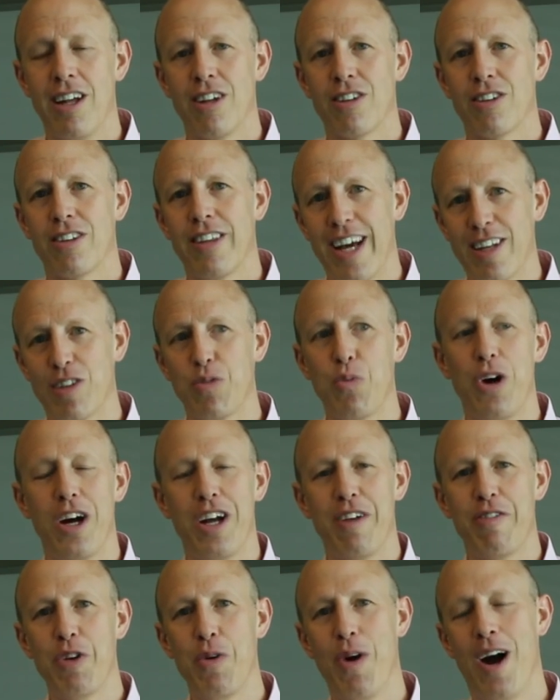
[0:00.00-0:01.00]
So that's
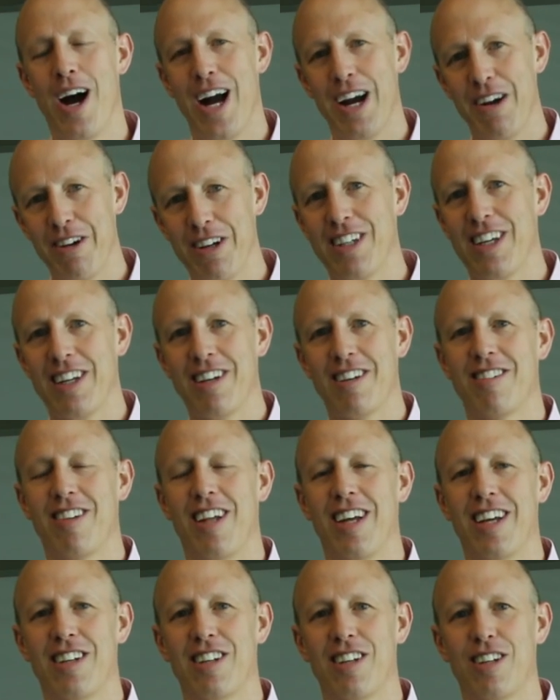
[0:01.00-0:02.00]
why if you hire a data
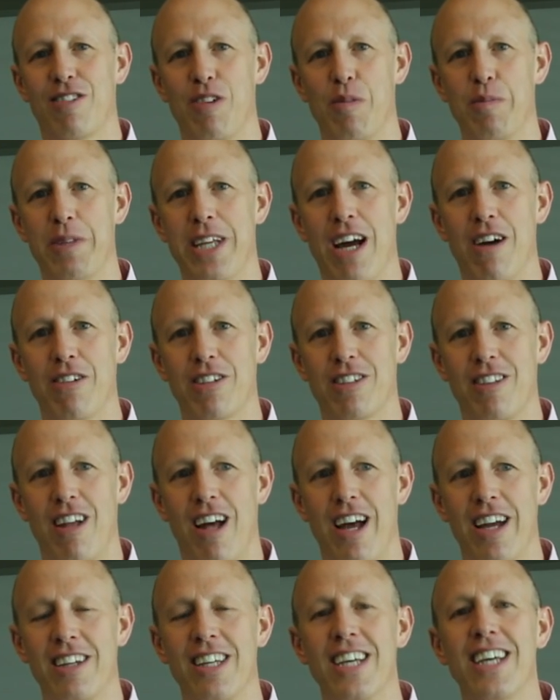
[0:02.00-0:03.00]
scientist from the
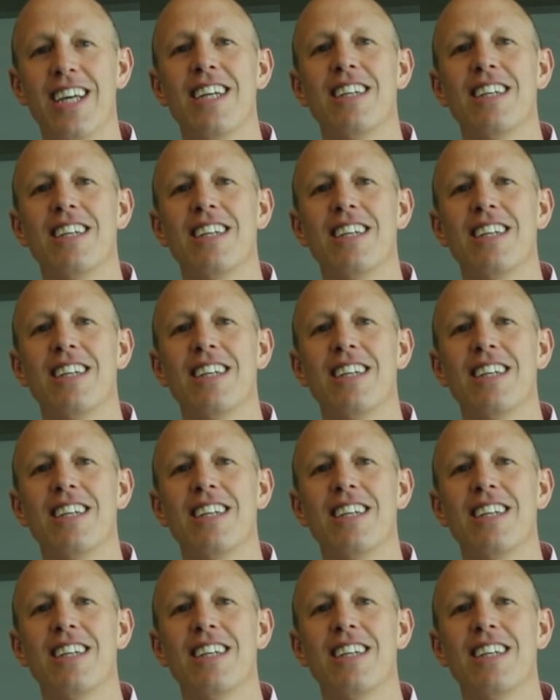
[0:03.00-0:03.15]
outside,